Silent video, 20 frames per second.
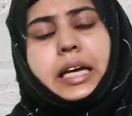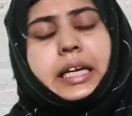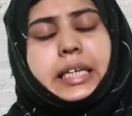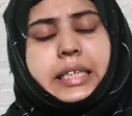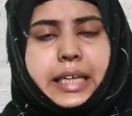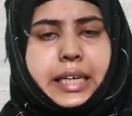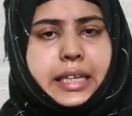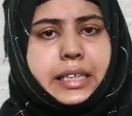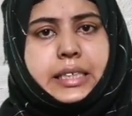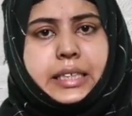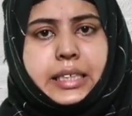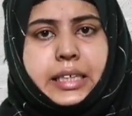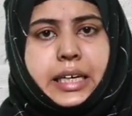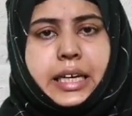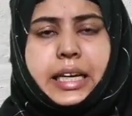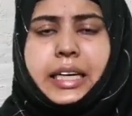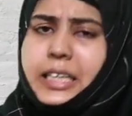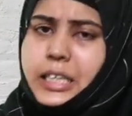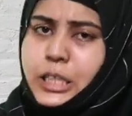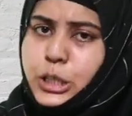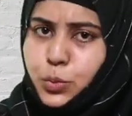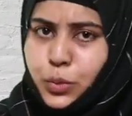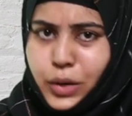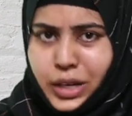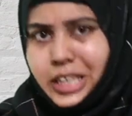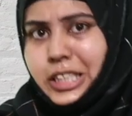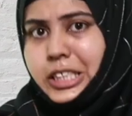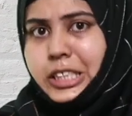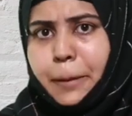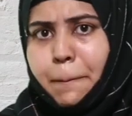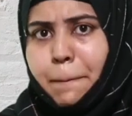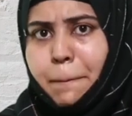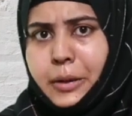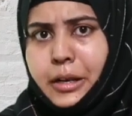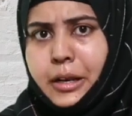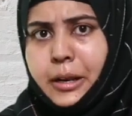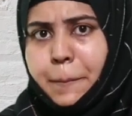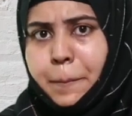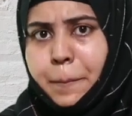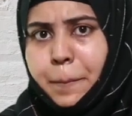Yes, it is very
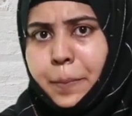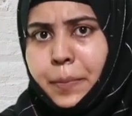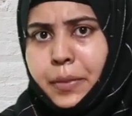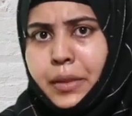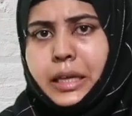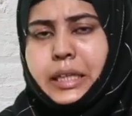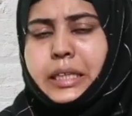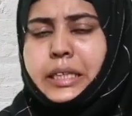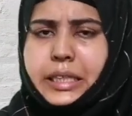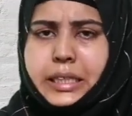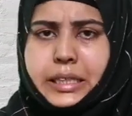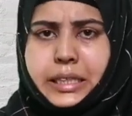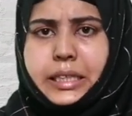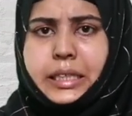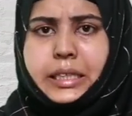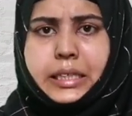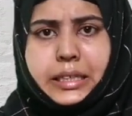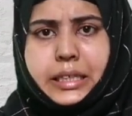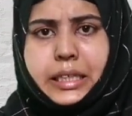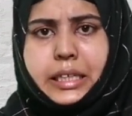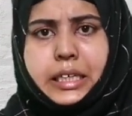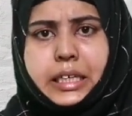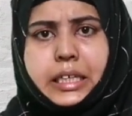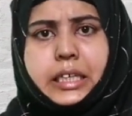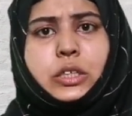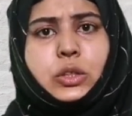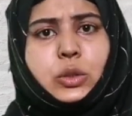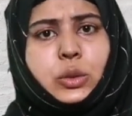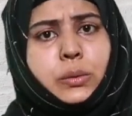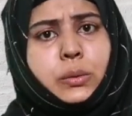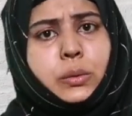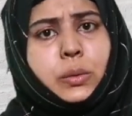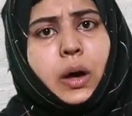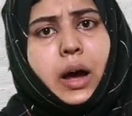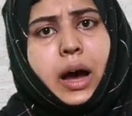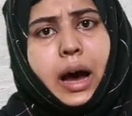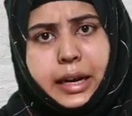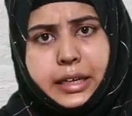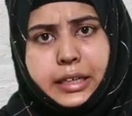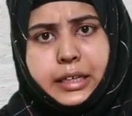simple. This is the key to
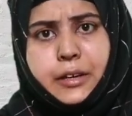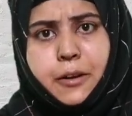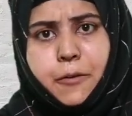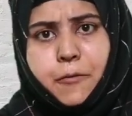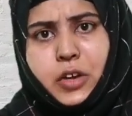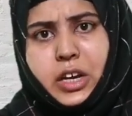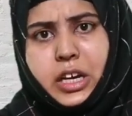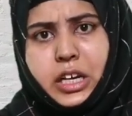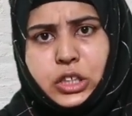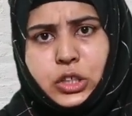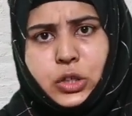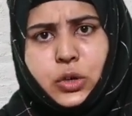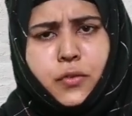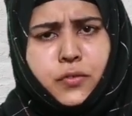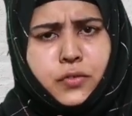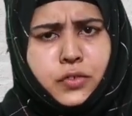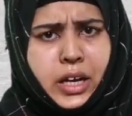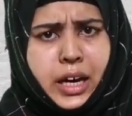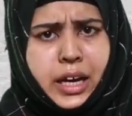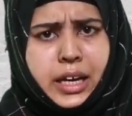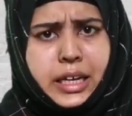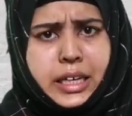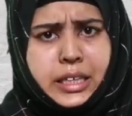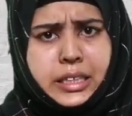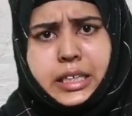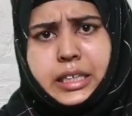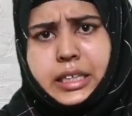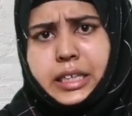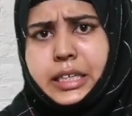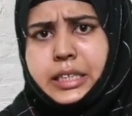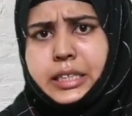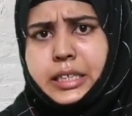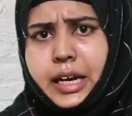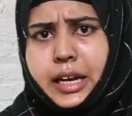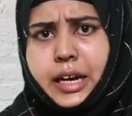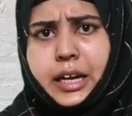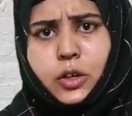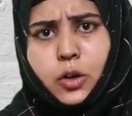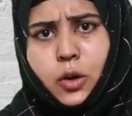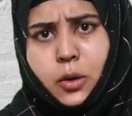identification of direct and
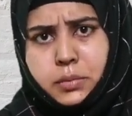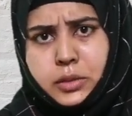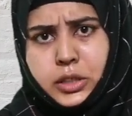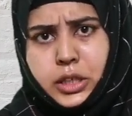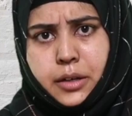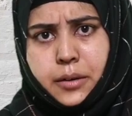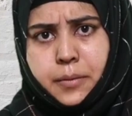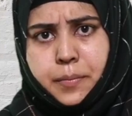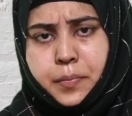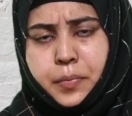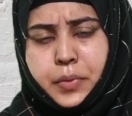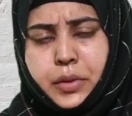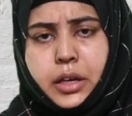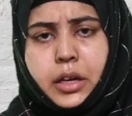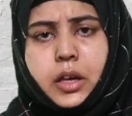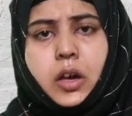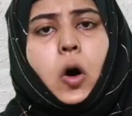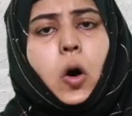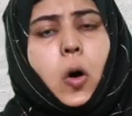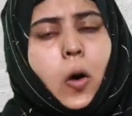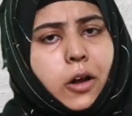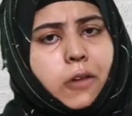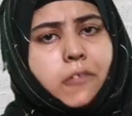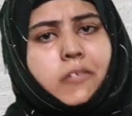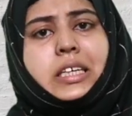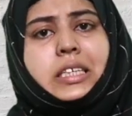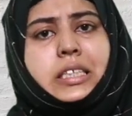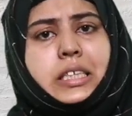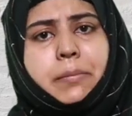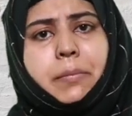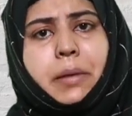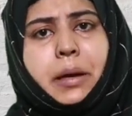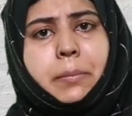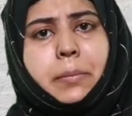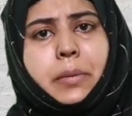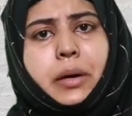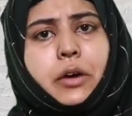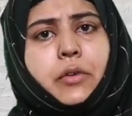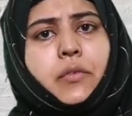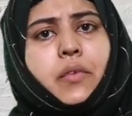indirect object. Always
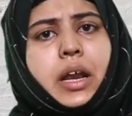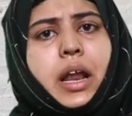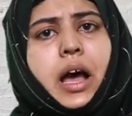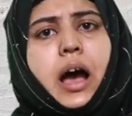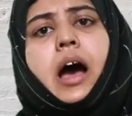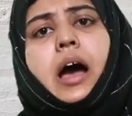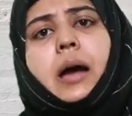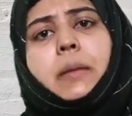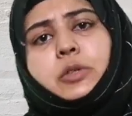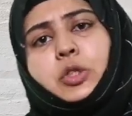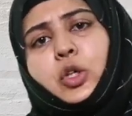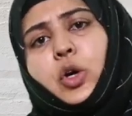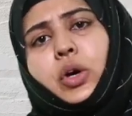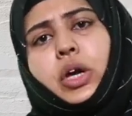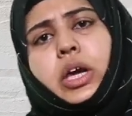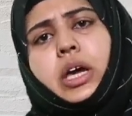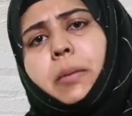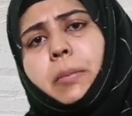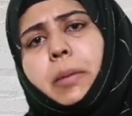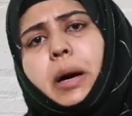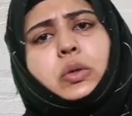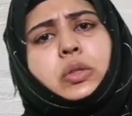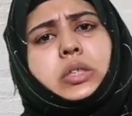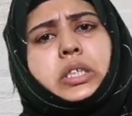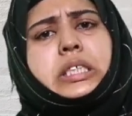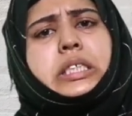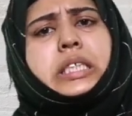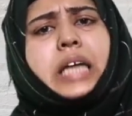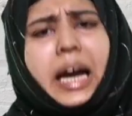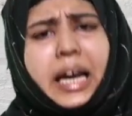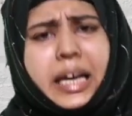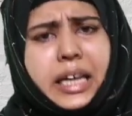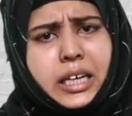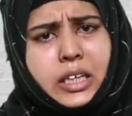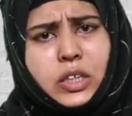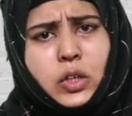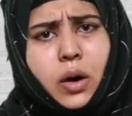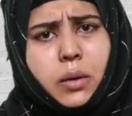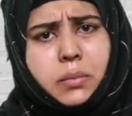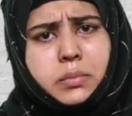remember, when I'm talking about a
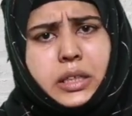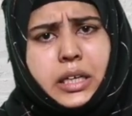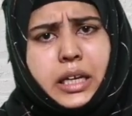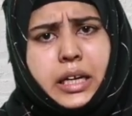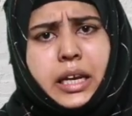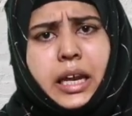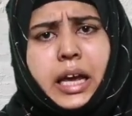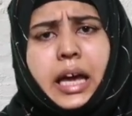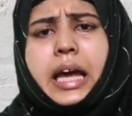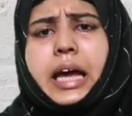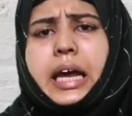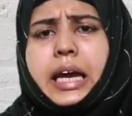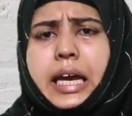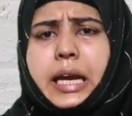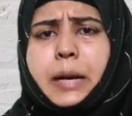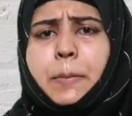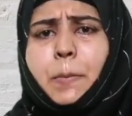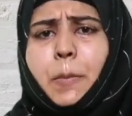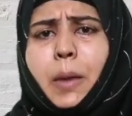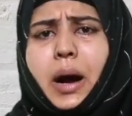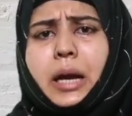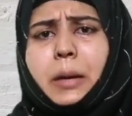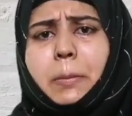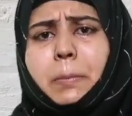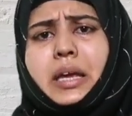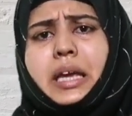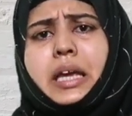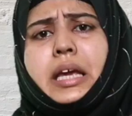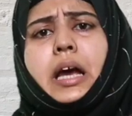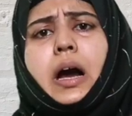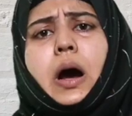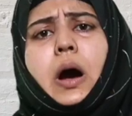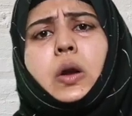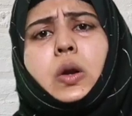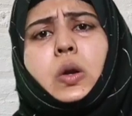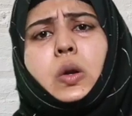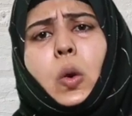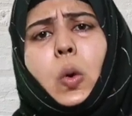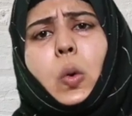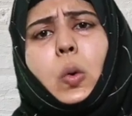direct object, it might be a
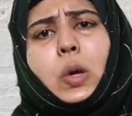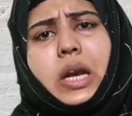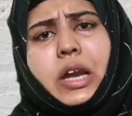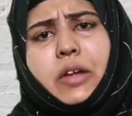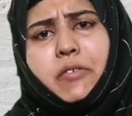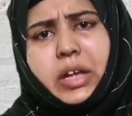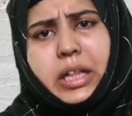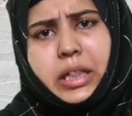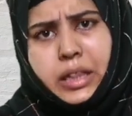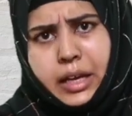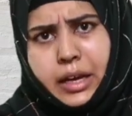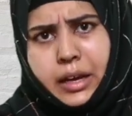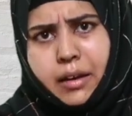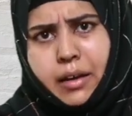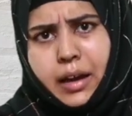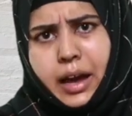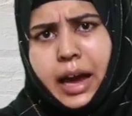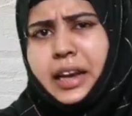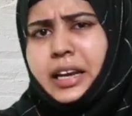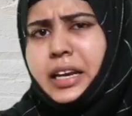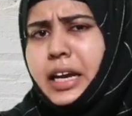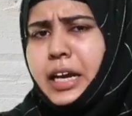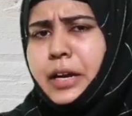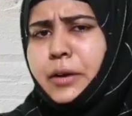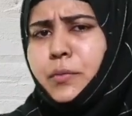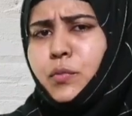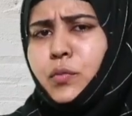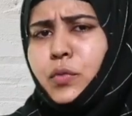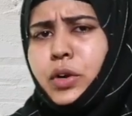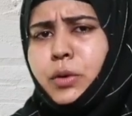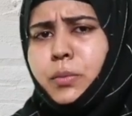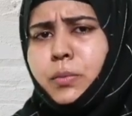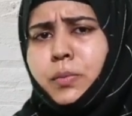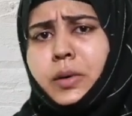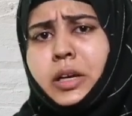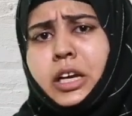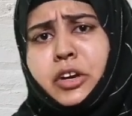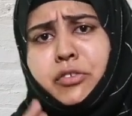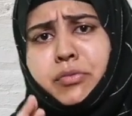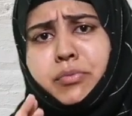non-living thing and it would
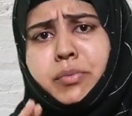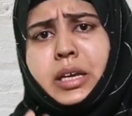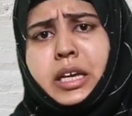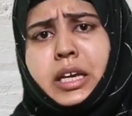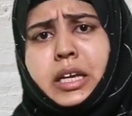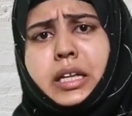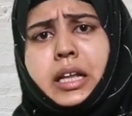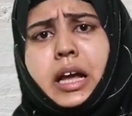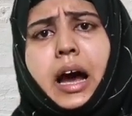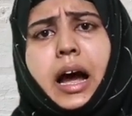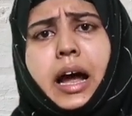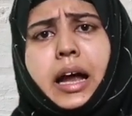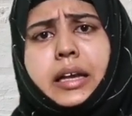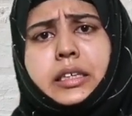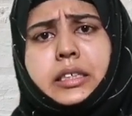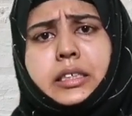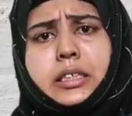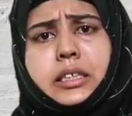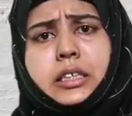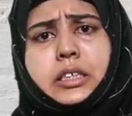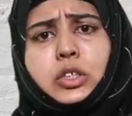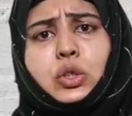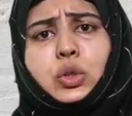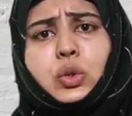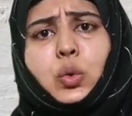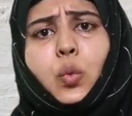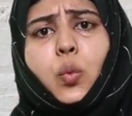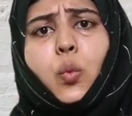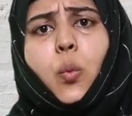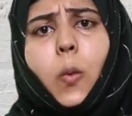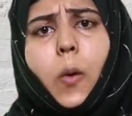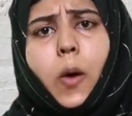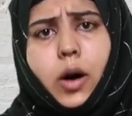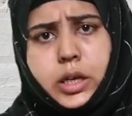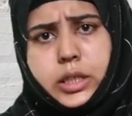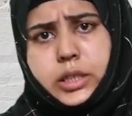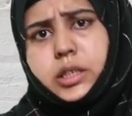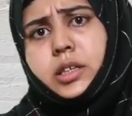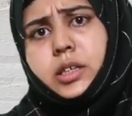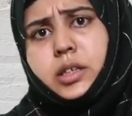give me the answer to
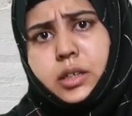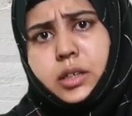what.